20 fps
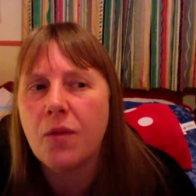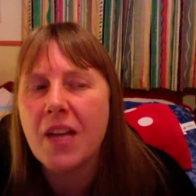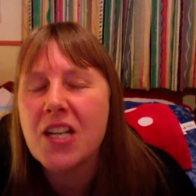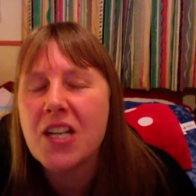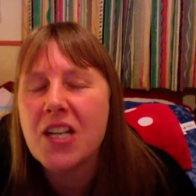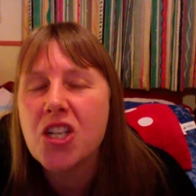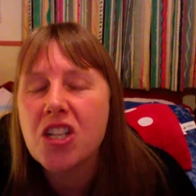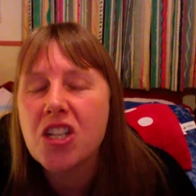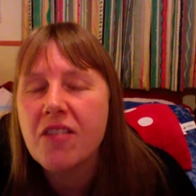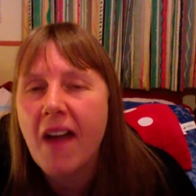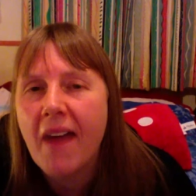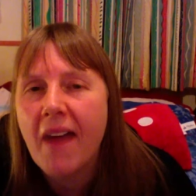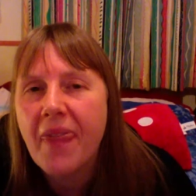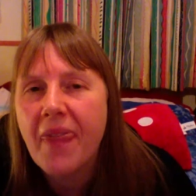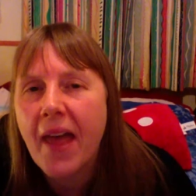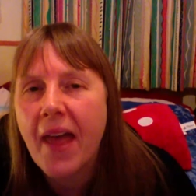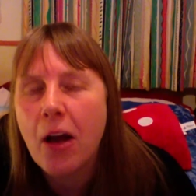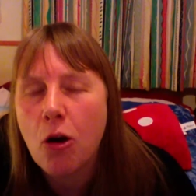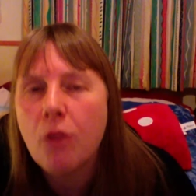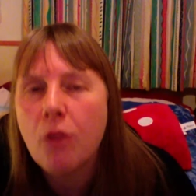They should have had
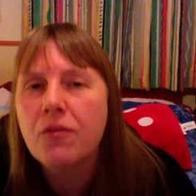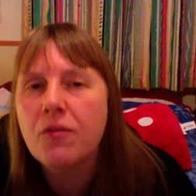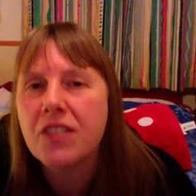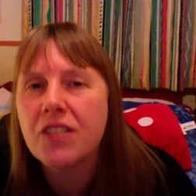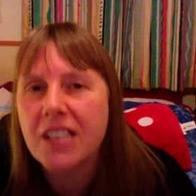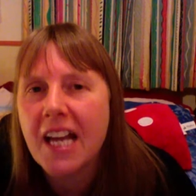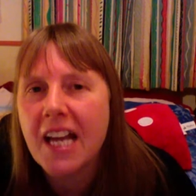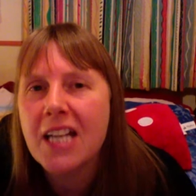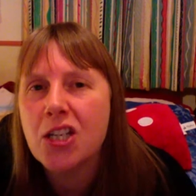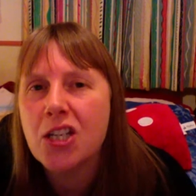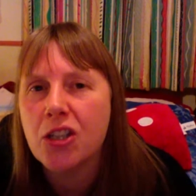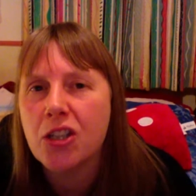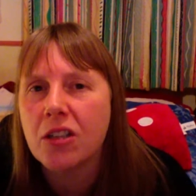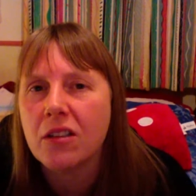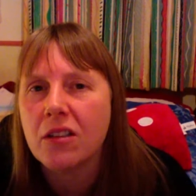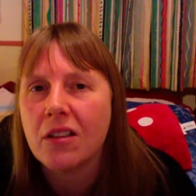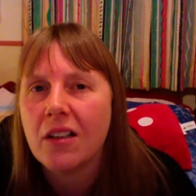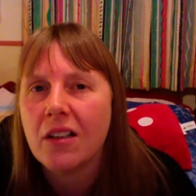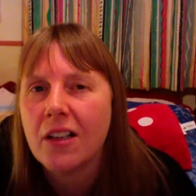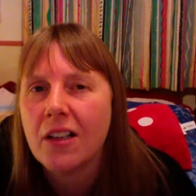that
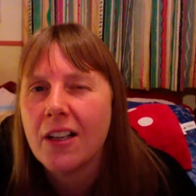conversation.